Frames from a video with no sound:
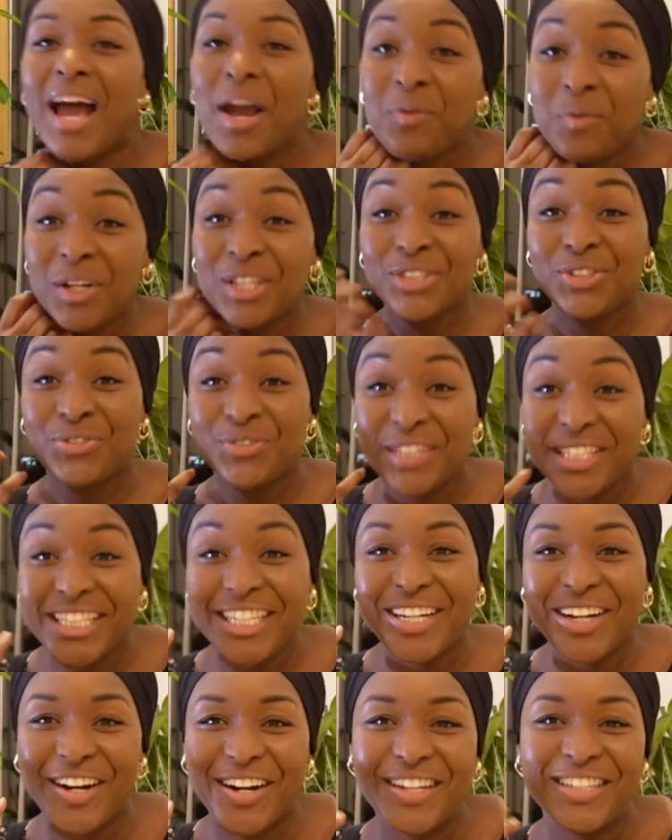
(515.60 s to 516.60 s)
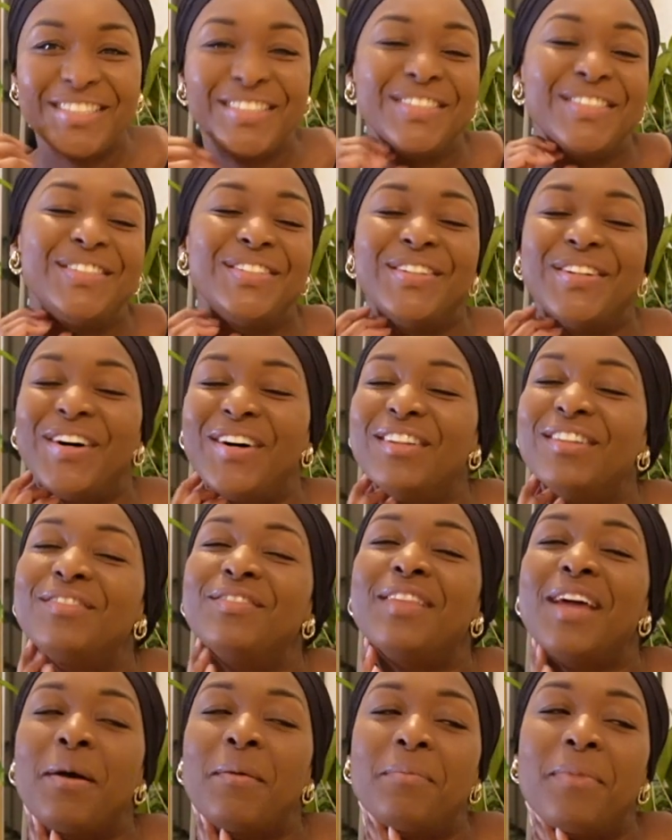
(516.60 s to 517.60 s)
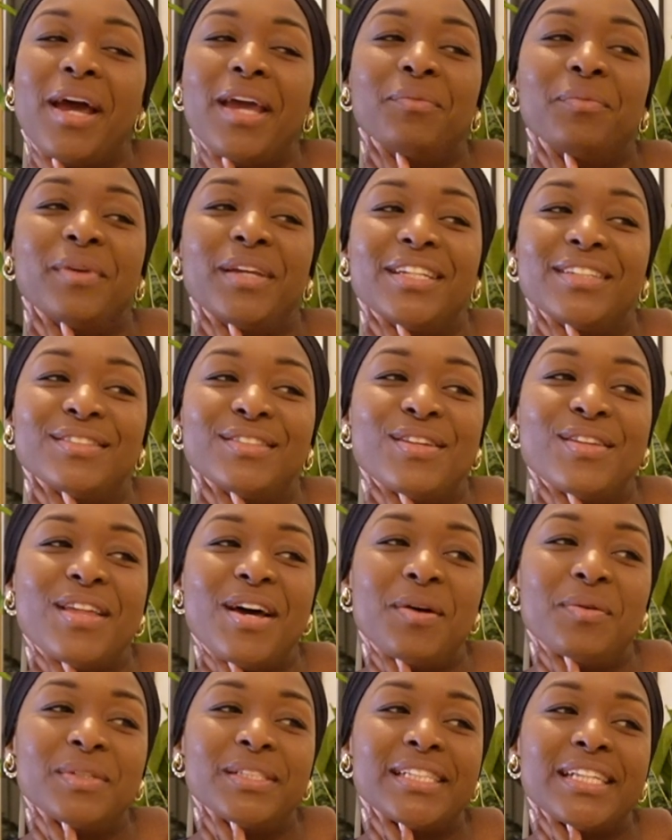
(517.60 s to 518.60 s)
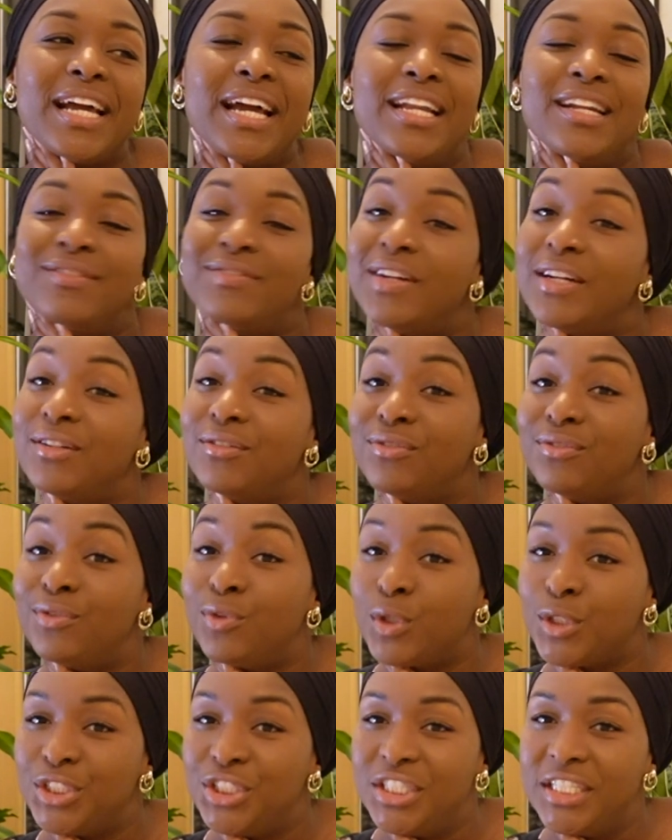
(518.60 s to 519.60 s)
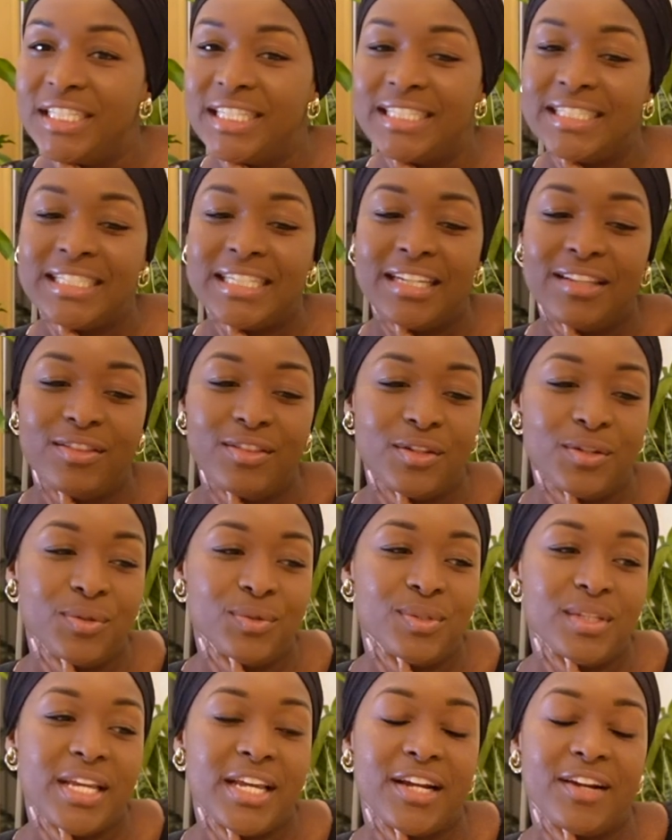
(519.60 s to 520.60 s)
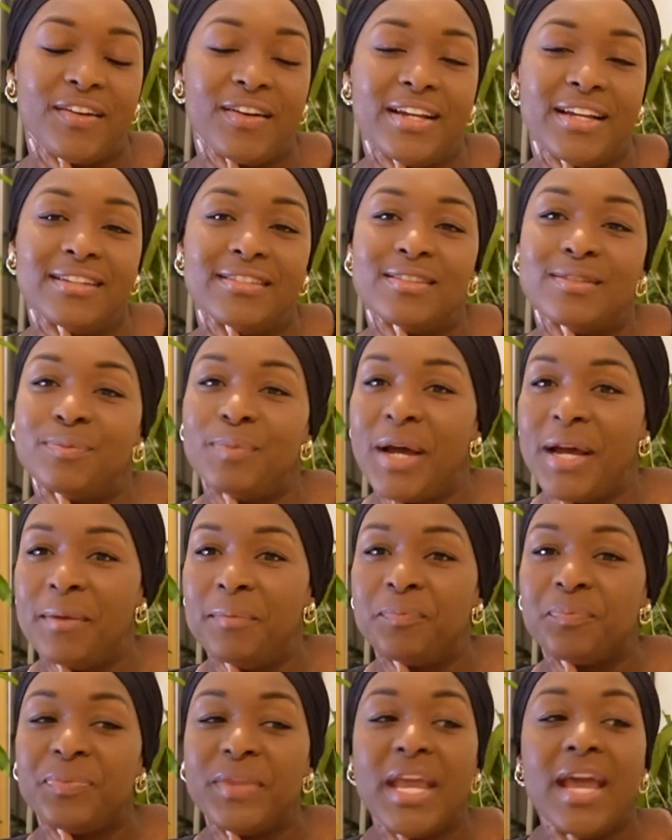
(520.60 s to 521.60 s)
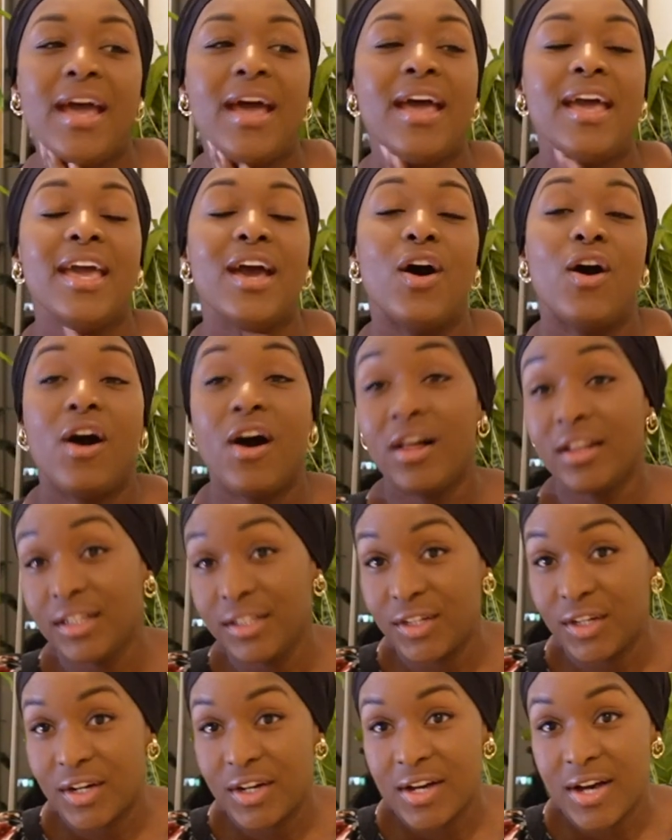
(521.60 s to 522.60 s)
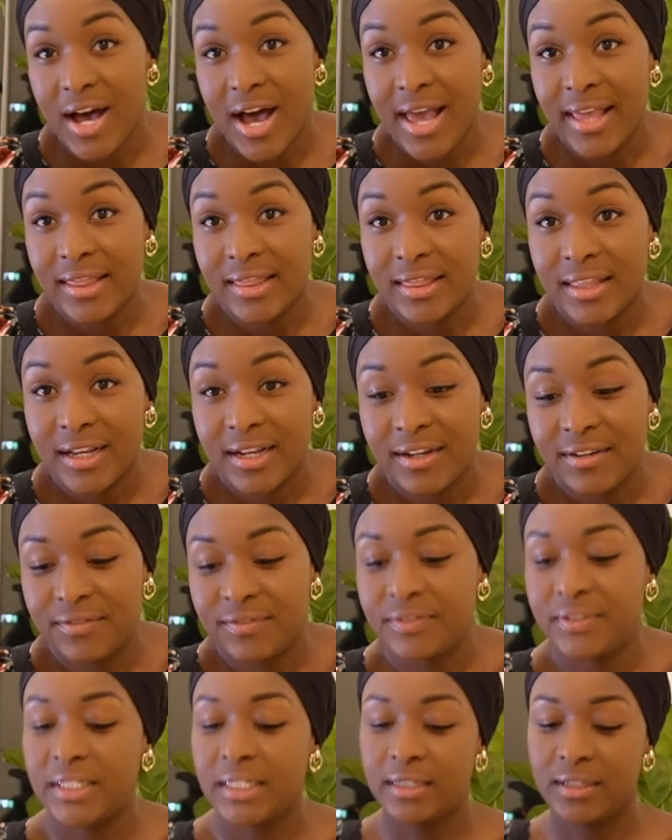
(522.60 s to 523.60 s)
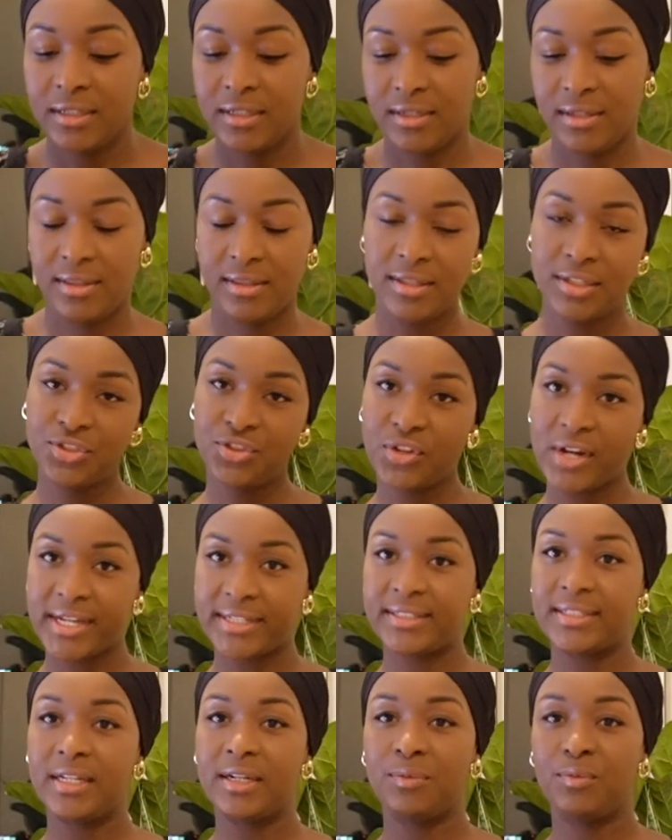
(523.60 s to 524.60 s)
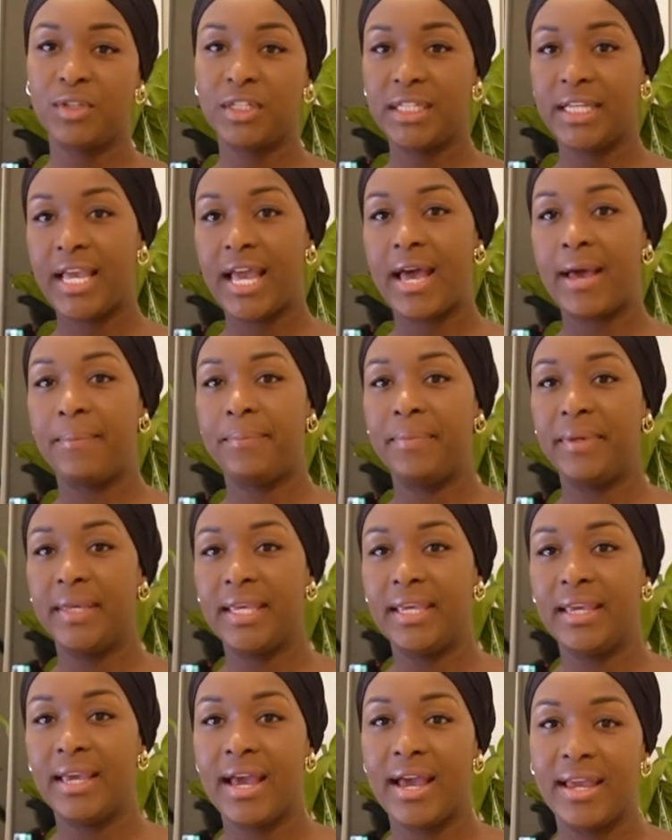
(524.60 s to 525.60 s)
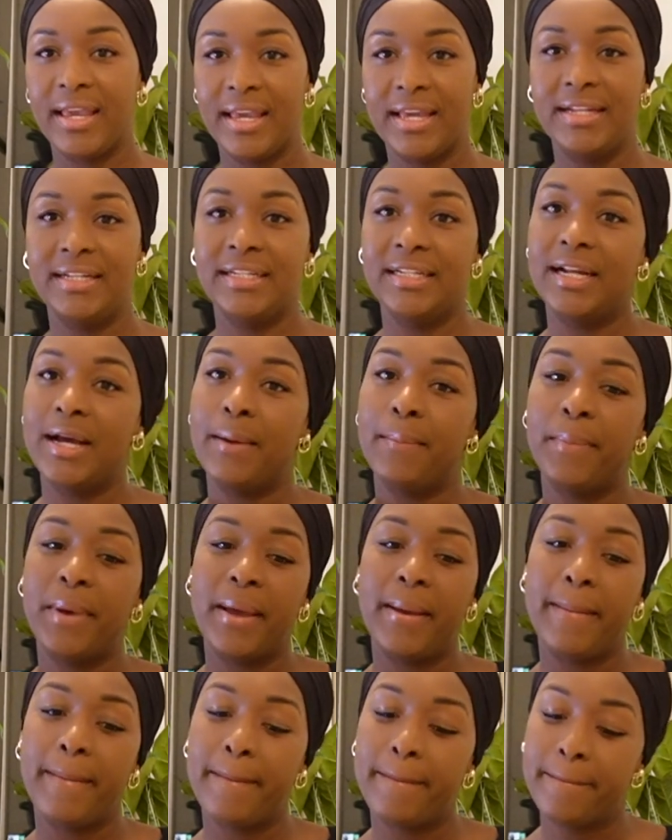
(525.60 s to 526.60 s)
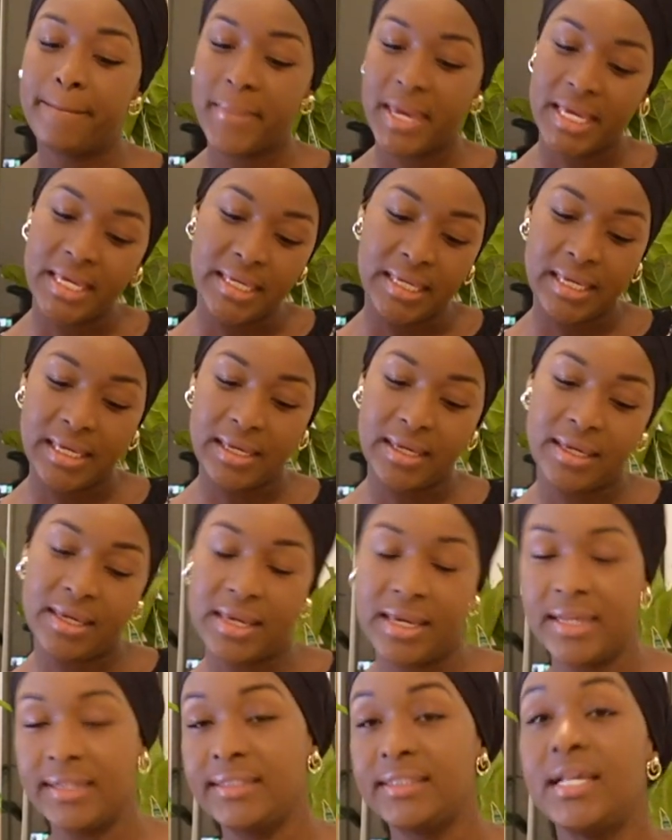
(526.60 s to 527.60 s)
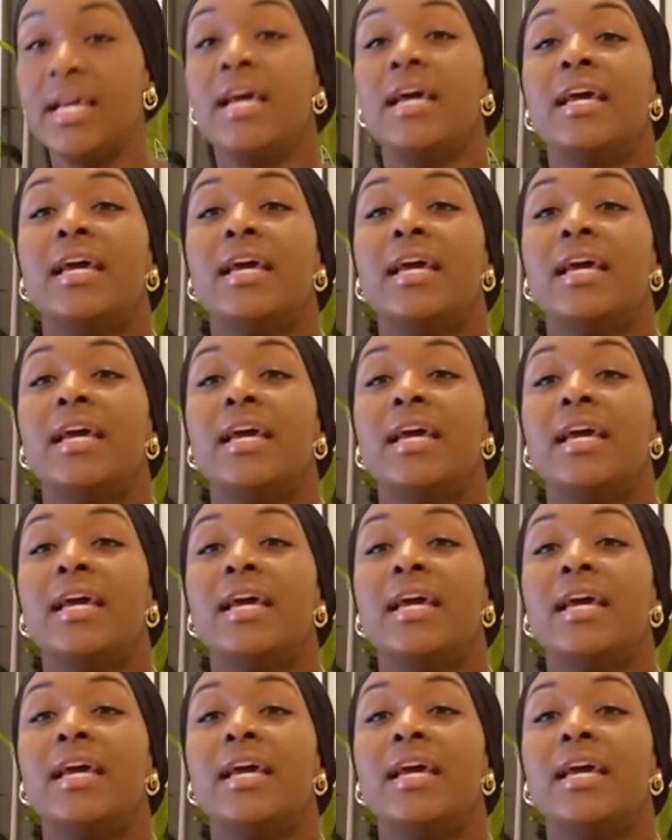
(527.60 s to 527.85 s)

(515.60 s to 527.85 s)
I worked really hard to do all of that piping, so that was kind of unfortunate in those areas. But all in all, I loved this dress, and I'm really happy I ended up making it.